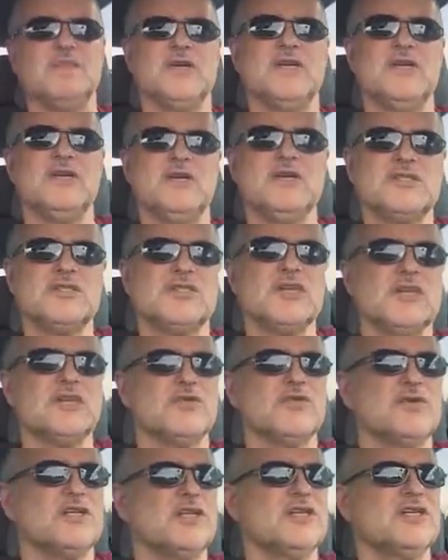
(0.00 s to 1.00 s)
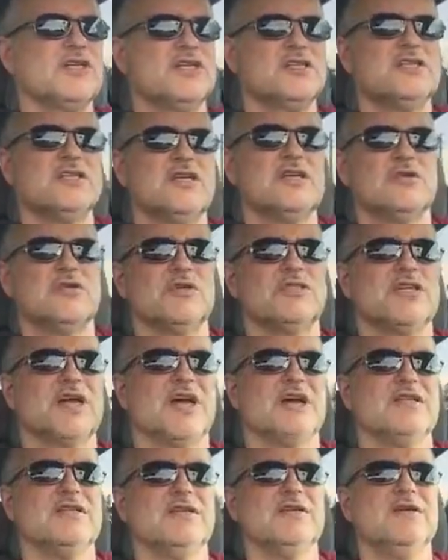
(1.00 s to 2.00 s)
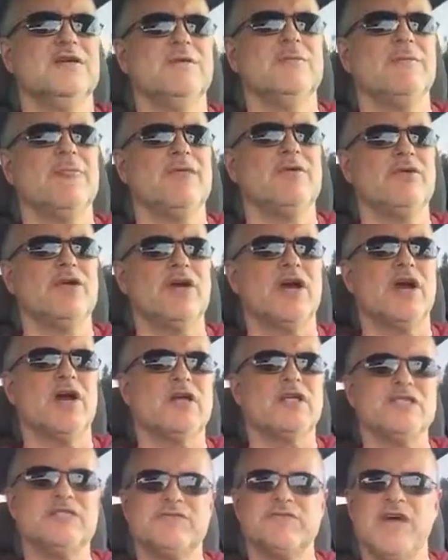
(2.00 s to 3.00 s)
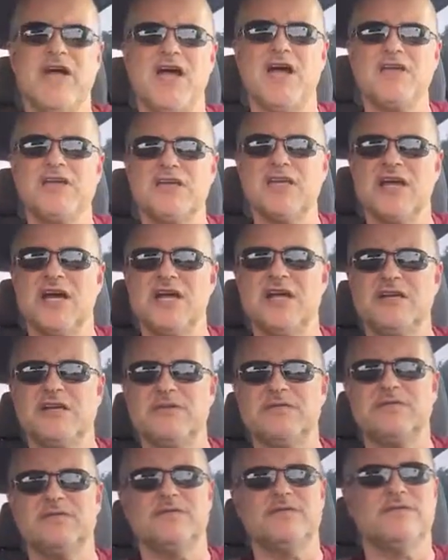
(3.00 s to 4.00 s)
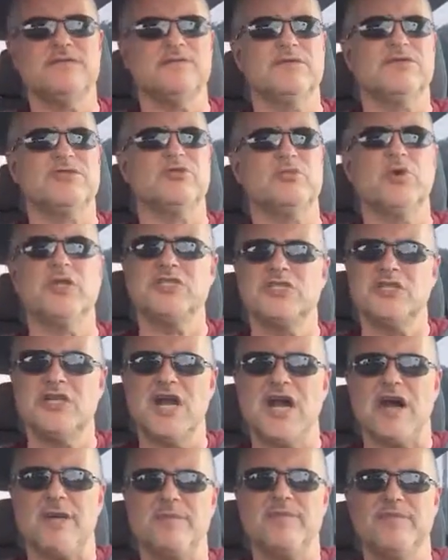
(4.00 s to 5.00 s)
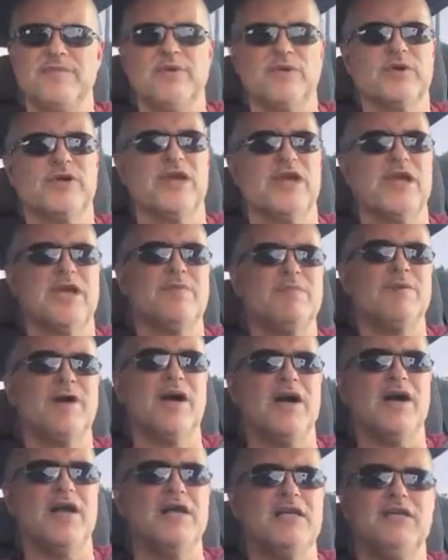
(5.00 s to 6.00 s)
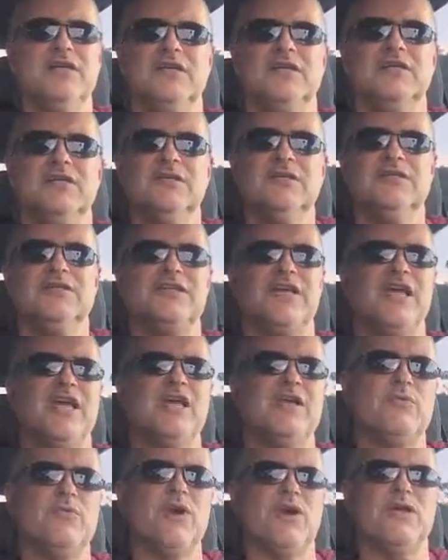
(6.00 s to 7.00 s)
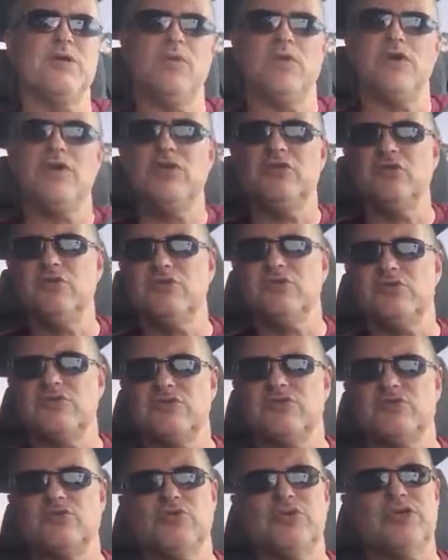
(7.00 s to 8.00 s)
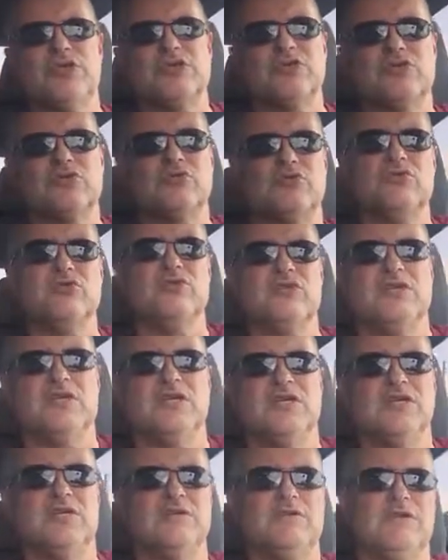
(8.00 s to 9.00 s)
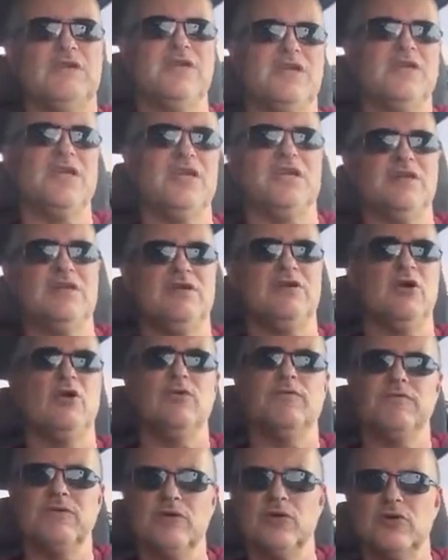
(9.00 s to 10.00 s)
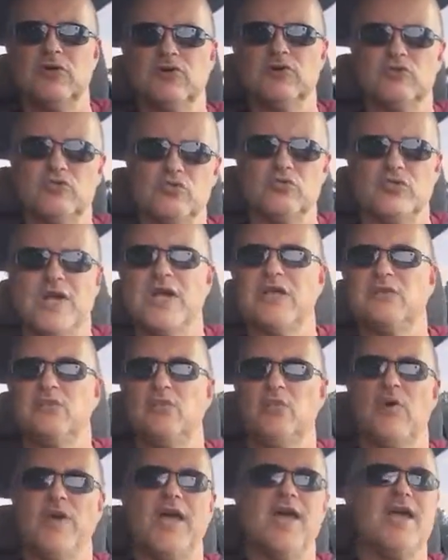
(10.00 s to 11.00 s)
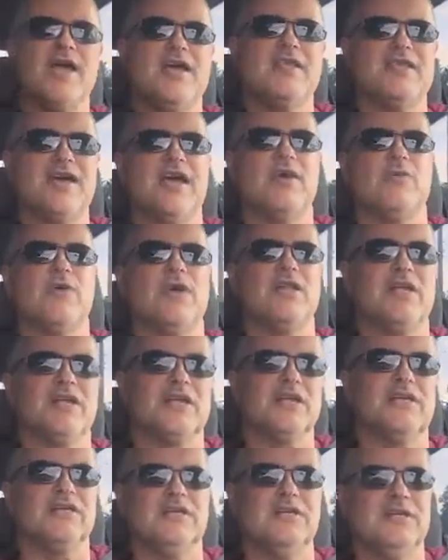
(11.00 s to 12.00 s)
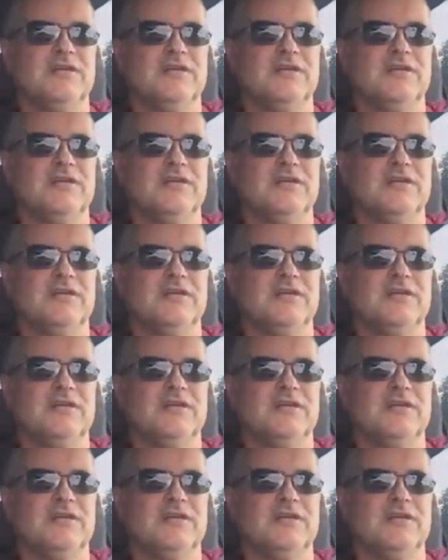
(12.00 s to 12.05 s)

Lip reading: But here's the thing to really consider is that regardless of how you kind of switch it up, okay, by saying, well, I don't want to use treats in a overt direct way, that way, like